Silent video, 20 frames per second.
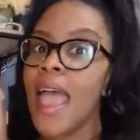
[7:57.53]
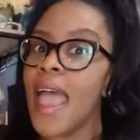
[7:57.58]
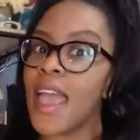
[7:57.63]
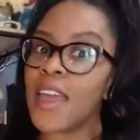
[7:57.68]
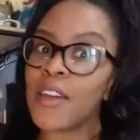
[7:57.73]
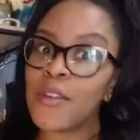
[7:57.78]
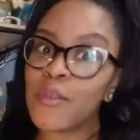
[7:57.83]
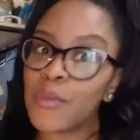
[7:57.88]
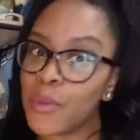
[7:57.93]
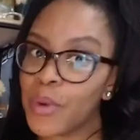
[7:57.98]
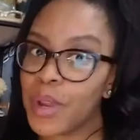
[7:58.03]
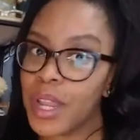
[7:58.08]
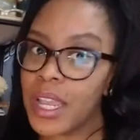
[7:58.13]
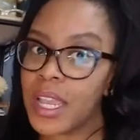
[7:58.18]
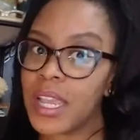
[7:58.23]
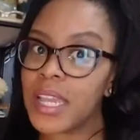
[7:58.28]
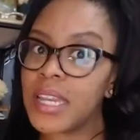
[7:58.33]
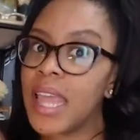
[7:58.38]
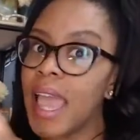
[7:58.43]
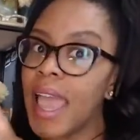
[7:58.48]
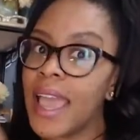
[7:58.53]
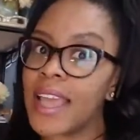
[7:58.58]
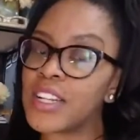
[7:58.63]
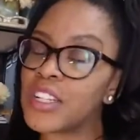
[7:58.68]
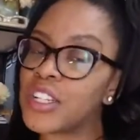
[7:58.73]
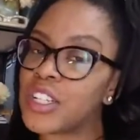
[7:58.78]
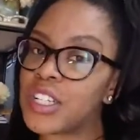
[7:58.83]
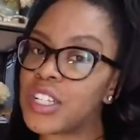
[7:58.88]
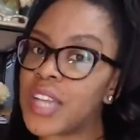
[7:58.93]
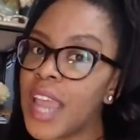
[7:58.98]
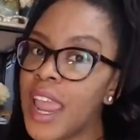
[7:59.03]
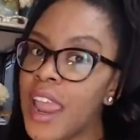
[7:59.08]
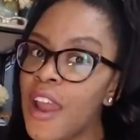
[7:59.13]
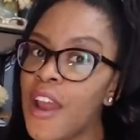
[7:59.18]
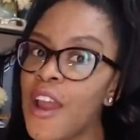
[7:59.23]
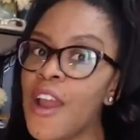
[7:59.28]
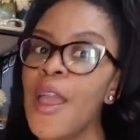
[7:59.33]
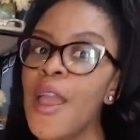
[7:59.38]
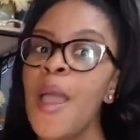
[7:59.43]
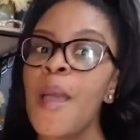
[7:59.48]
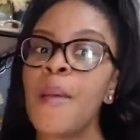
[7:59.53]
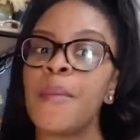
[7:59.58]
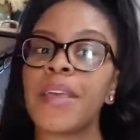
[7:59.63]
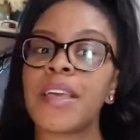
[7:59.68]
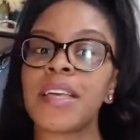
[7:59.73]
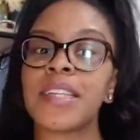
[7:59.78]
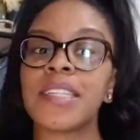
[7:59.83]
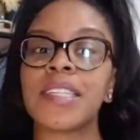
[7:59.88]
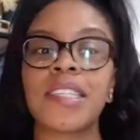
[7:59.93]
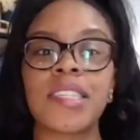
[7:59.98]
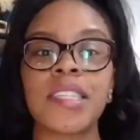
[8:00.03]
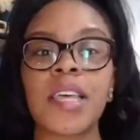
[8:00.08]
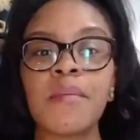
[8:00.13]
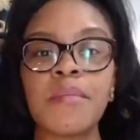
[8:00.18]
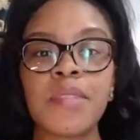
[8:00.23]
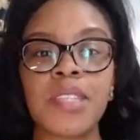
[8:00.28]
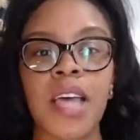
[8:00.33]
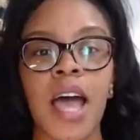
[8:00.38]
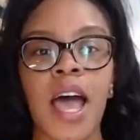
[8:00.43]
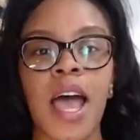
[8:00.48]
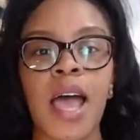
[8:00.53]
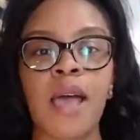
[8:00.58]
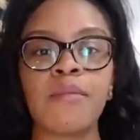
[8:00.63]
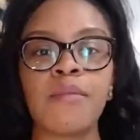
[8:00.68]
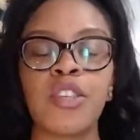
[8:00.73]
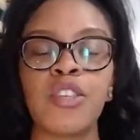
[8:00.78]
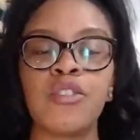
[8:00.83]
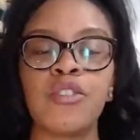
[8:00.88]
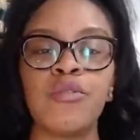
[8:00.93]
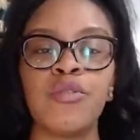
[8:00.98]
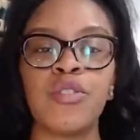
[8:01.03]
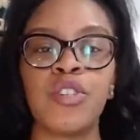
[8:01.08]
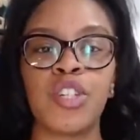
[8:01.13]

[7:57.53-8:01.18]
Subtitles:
and read and share, because sometimes you